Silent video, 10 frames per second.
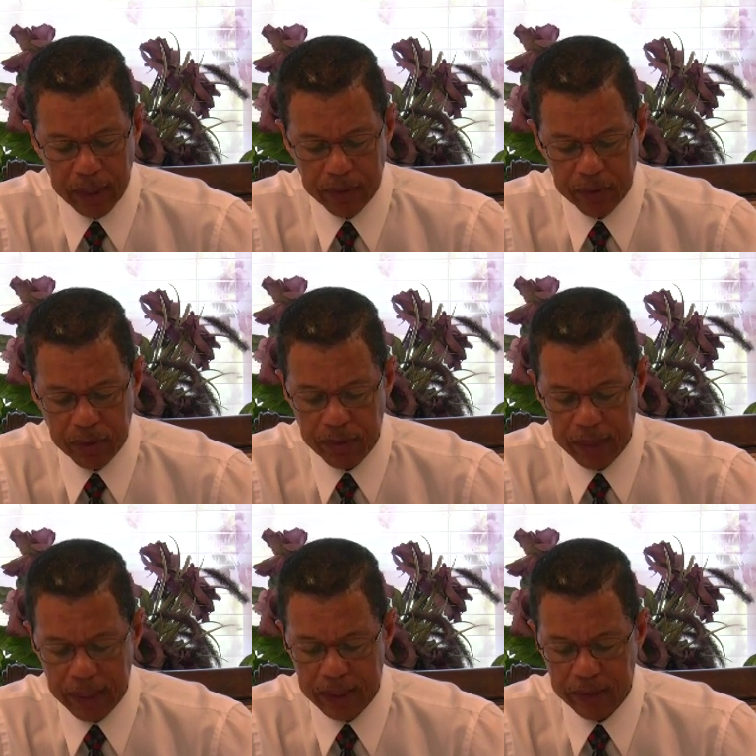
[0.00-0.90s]
and truth
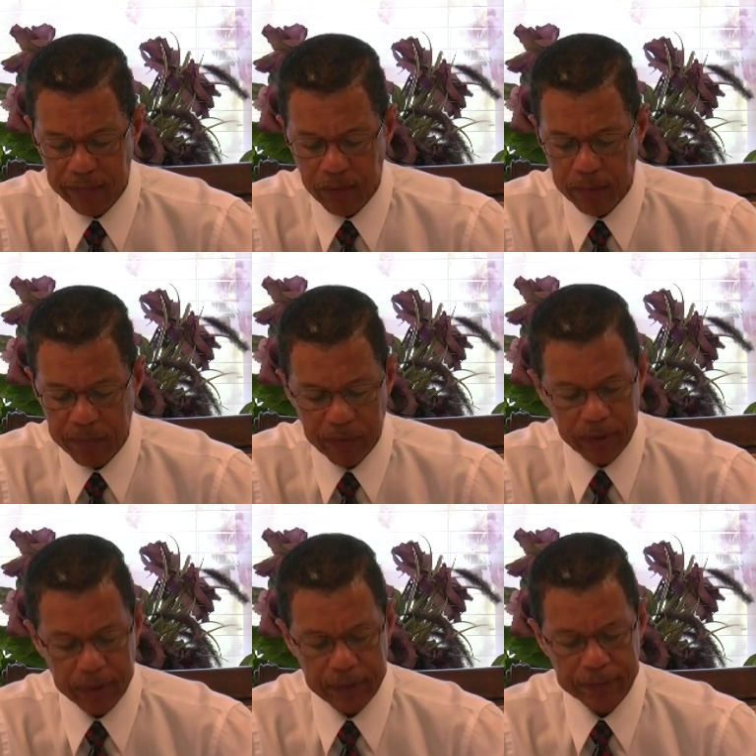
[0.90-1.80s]
is the form of good.